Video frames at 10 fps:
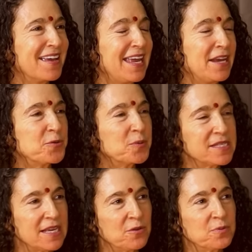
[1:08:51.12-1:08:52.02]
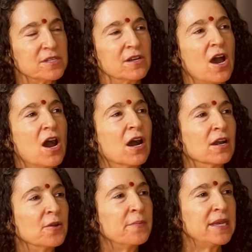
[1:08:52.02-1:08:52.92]
it was an
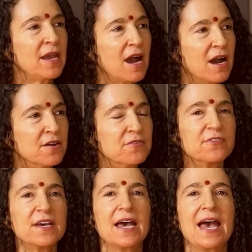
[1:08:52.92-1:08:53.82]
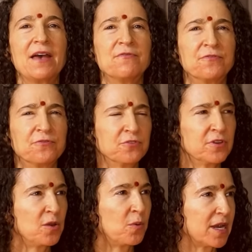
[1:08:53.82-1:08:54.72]
army of
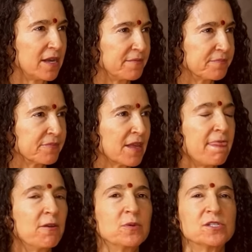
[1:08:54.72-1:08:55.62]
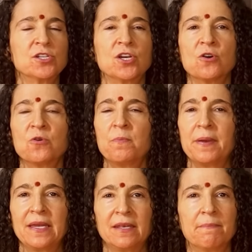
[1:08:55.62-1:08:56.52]
everyone. There was no
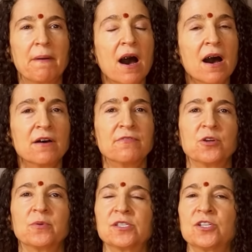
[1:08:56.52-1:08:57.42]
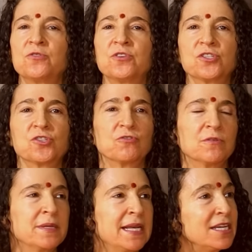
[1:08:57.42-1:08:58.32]
bhed bhav, there was no
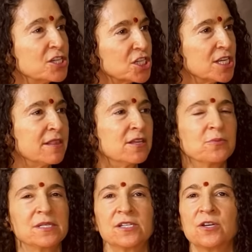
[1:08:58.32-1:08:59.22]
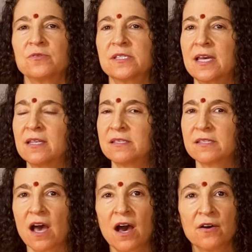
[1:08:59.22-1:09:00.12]
discrimination, there was no
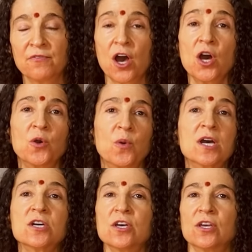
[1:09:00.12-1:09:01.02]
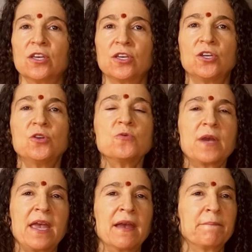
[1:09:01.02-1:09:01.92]
sense of, oh, you
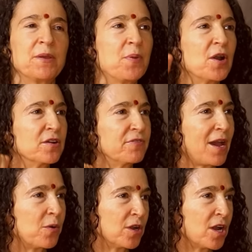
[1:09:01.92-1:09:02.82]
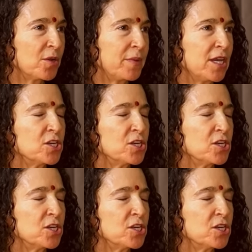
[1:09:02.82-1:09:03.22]
can't be part of our army.